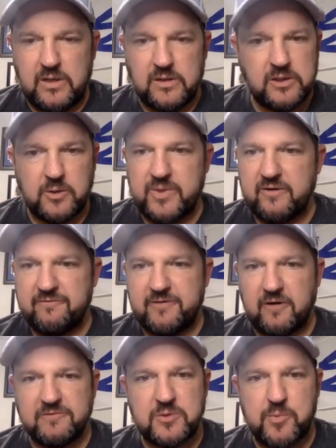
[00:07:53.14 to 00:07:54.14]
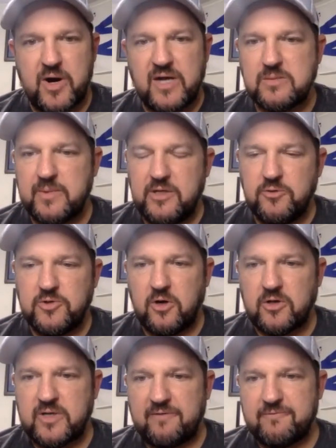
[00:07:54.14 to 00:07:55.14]
a little bit of surprise. I mean, you
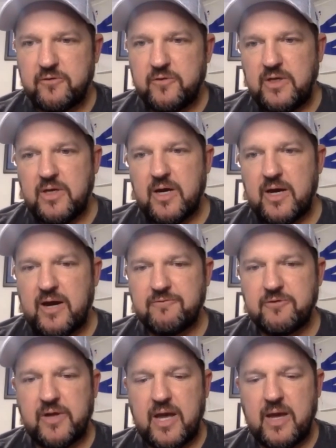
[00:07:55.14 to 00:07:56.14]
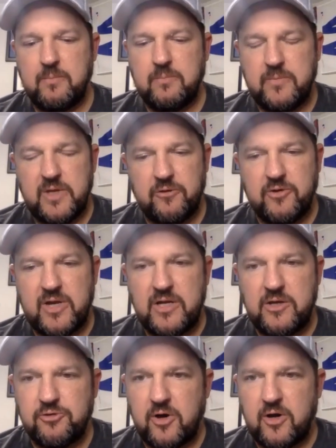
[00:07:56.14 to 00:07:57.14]
talked after the game the other day.
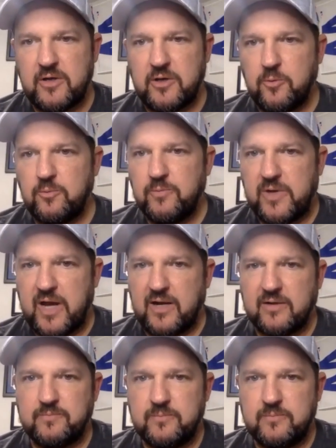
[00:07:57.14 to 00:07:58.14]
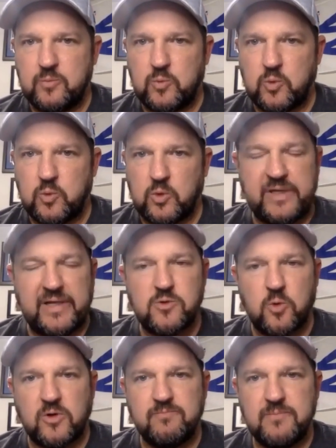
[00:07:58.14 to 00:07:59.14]
You thought you kind of were leaning
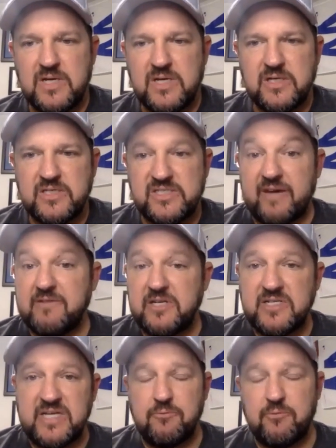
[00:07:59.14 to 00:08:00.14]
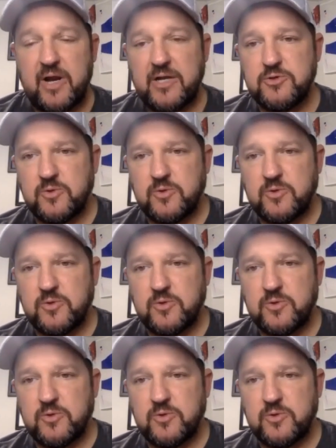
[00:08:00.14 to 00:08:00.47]
toward 7 to 10 range.